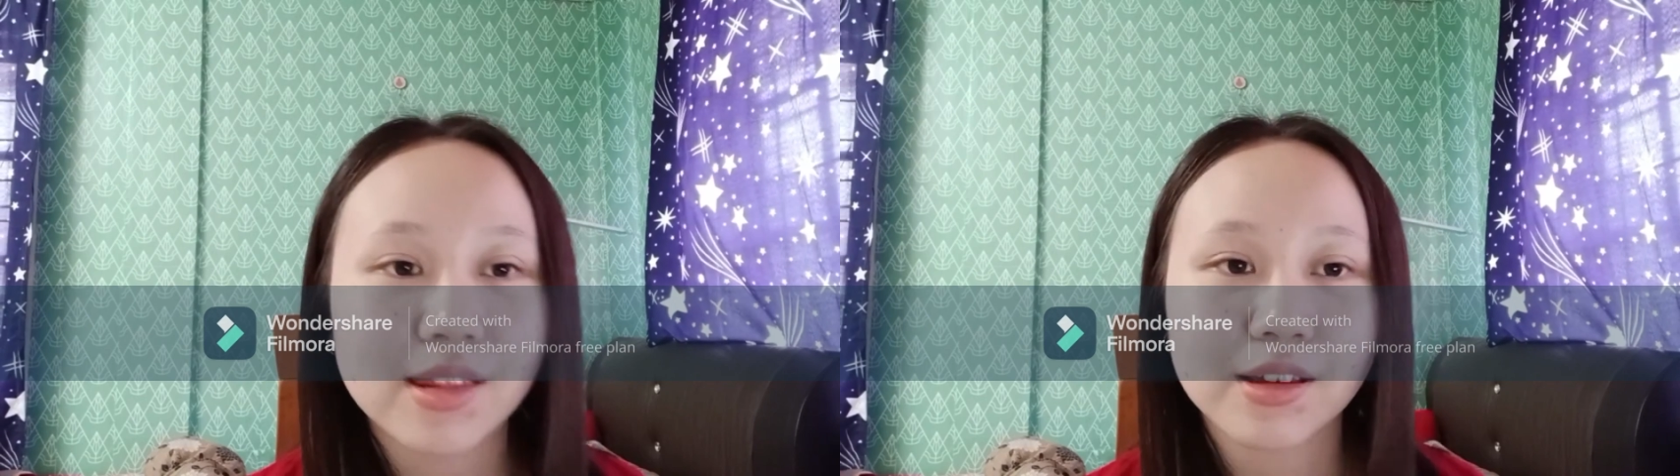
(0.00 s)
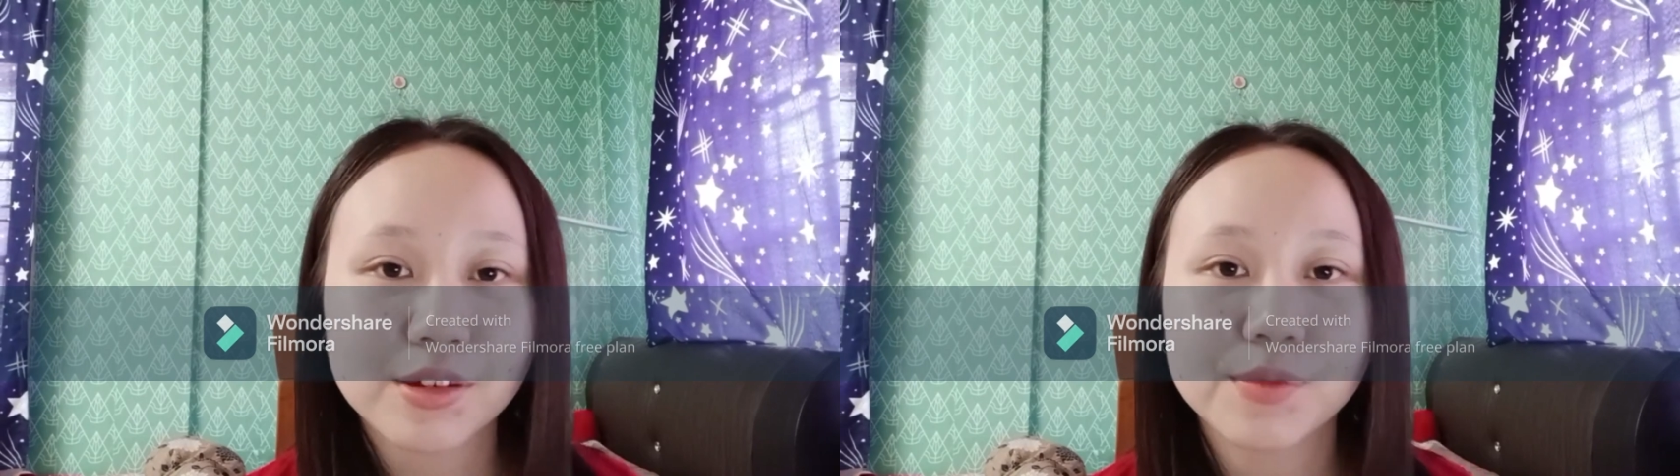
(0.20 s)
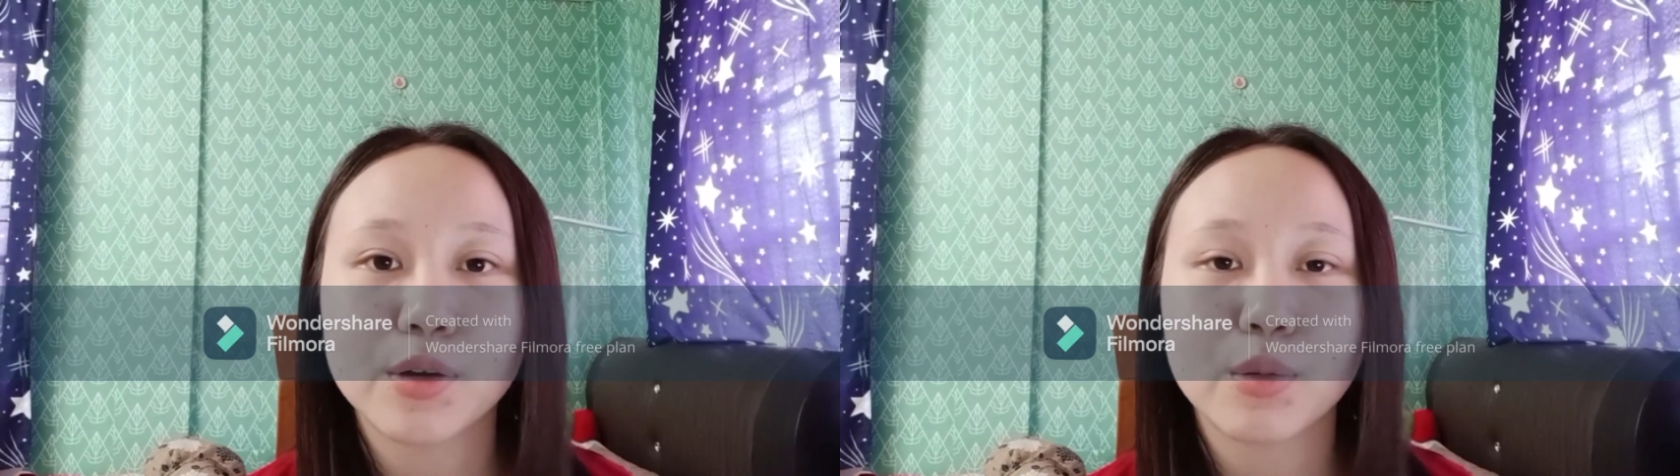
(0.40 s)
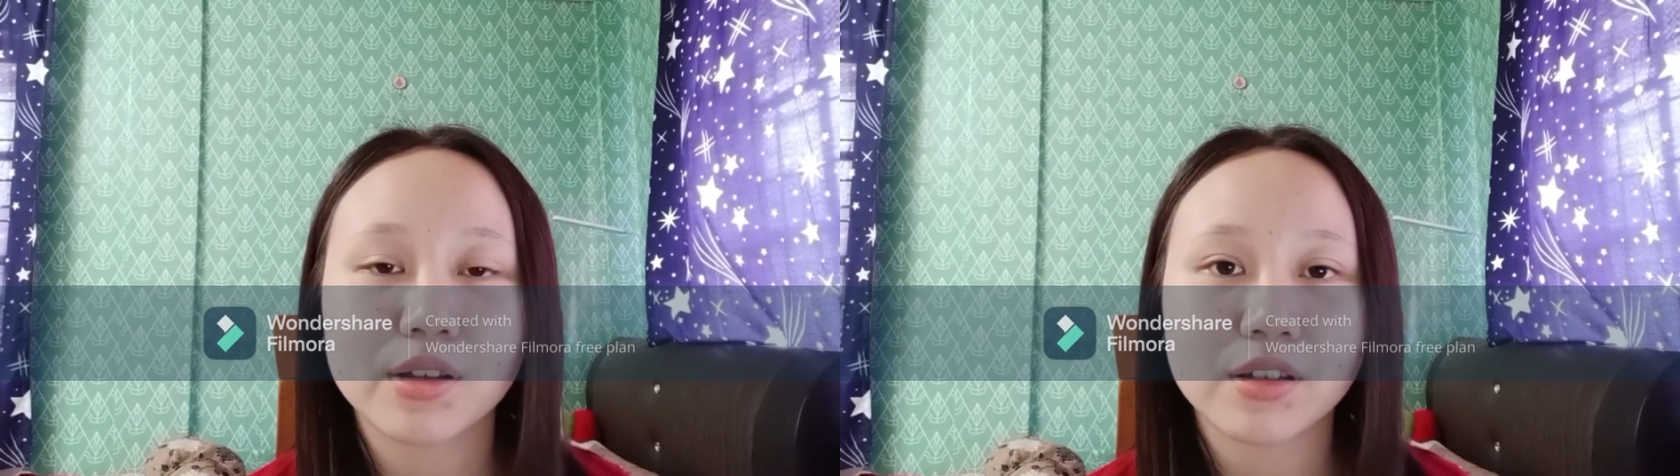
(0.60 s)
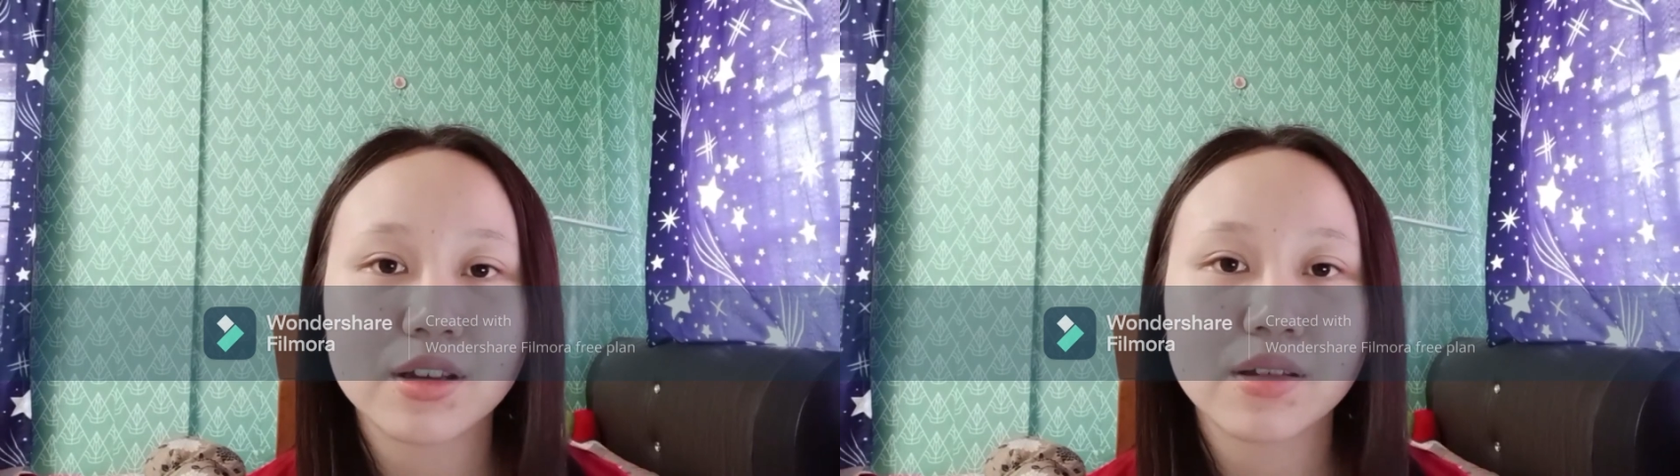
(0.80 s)
Thank you for
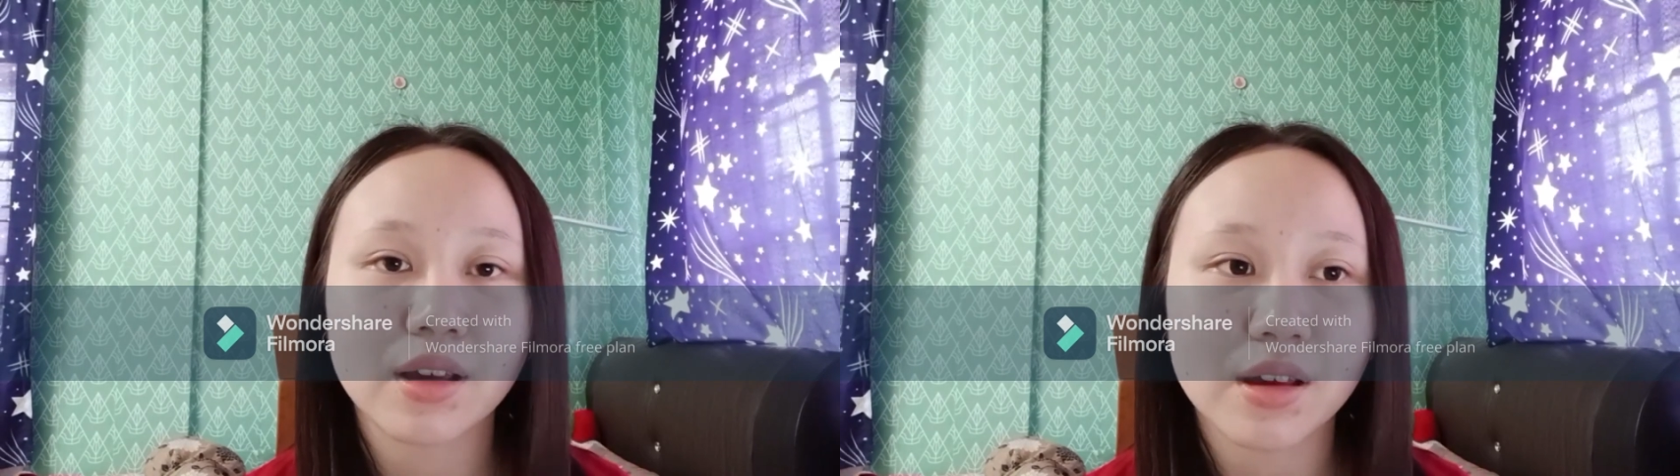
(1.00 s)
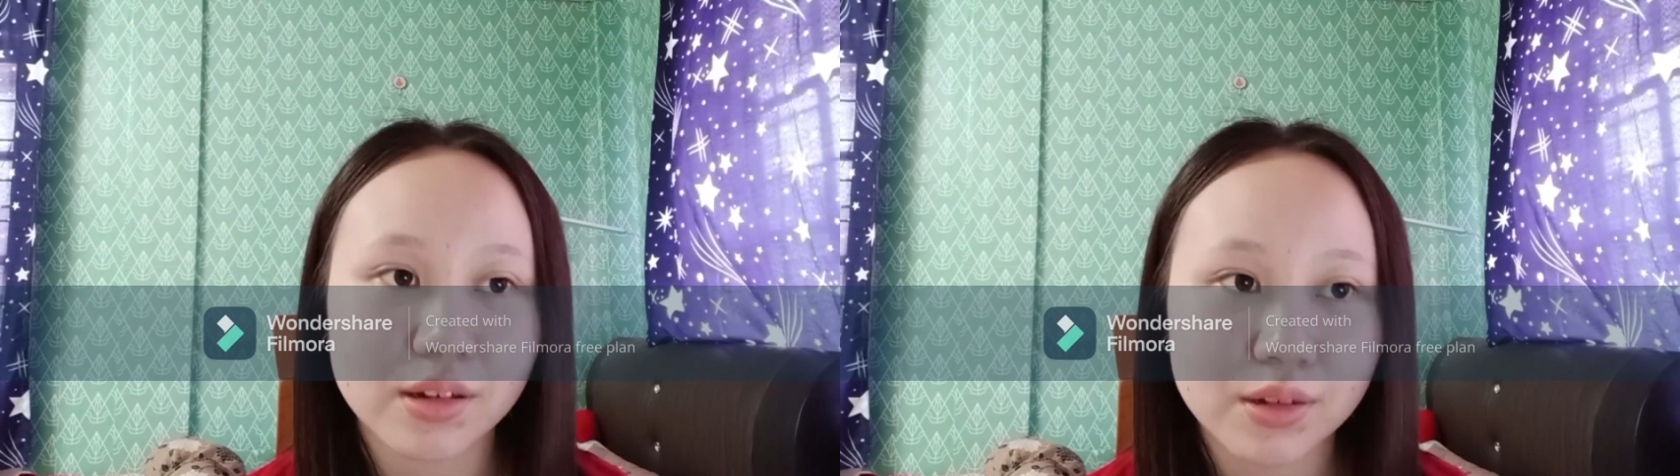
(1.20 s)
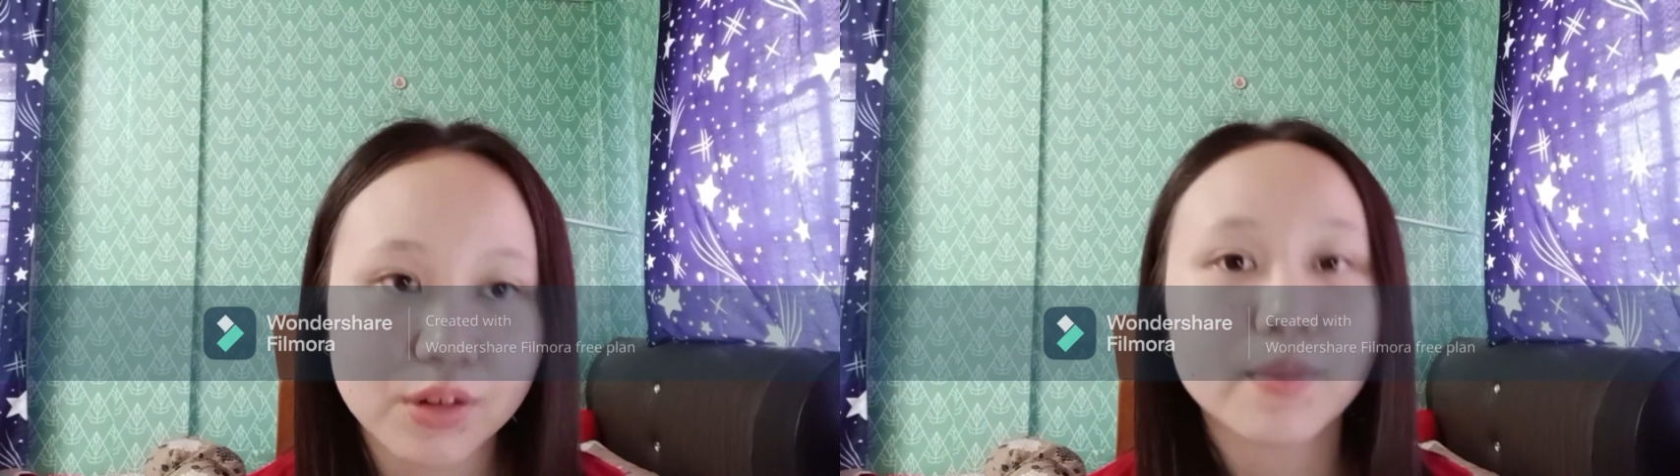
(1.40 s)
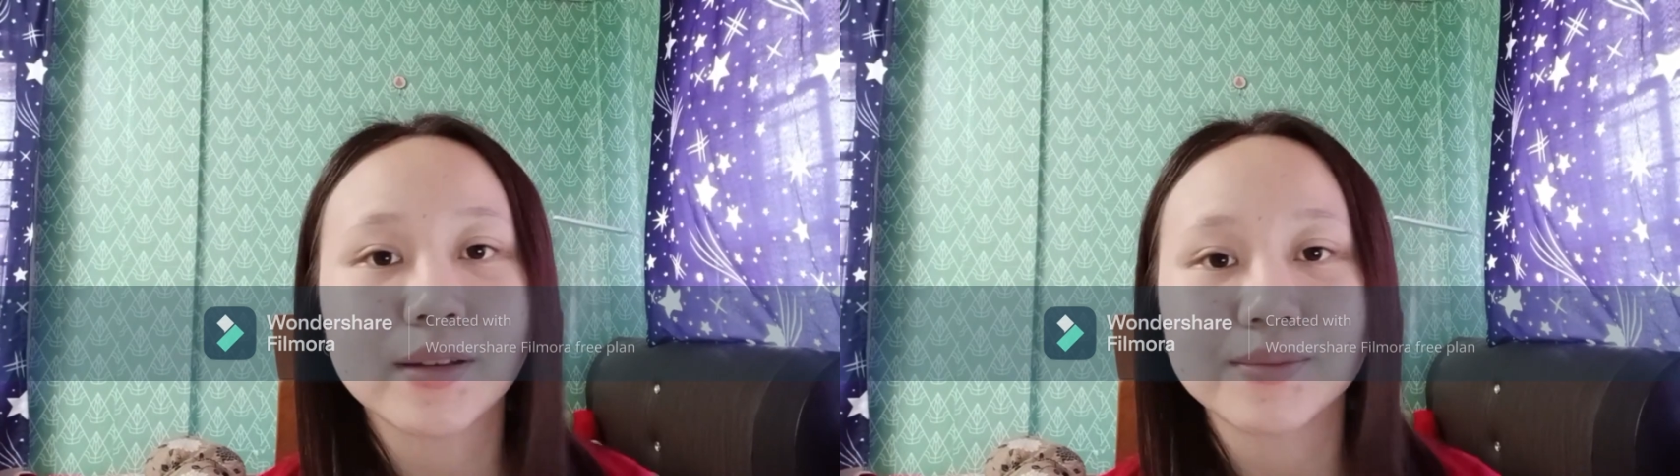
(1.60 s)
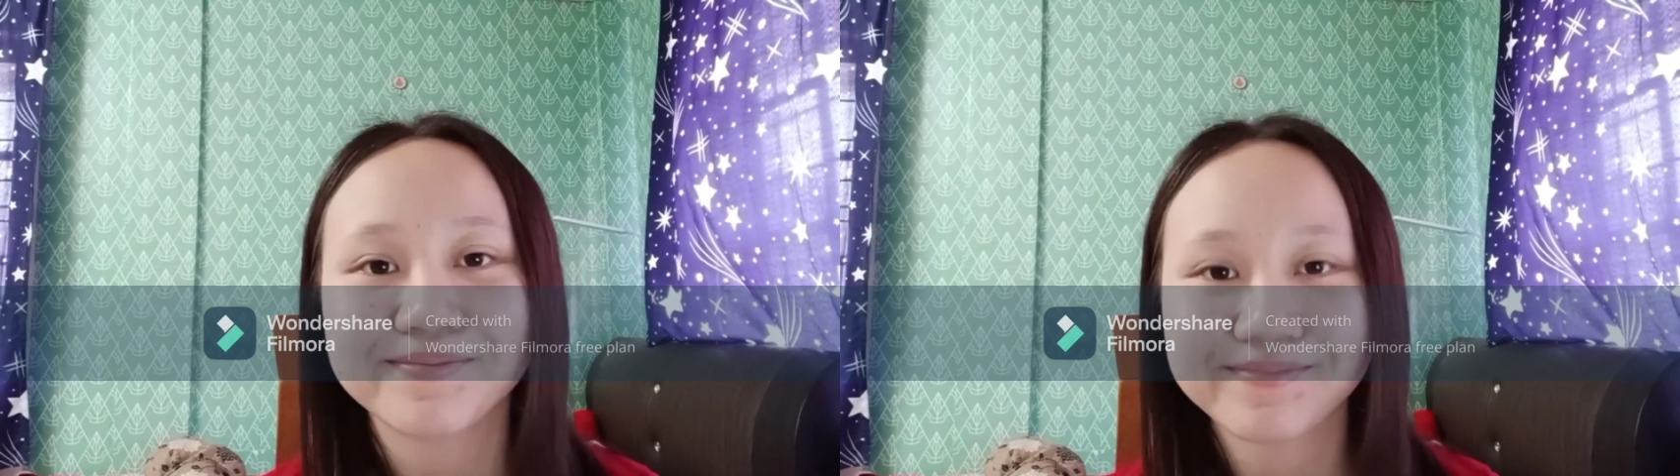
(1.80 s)
watching, and goodbye.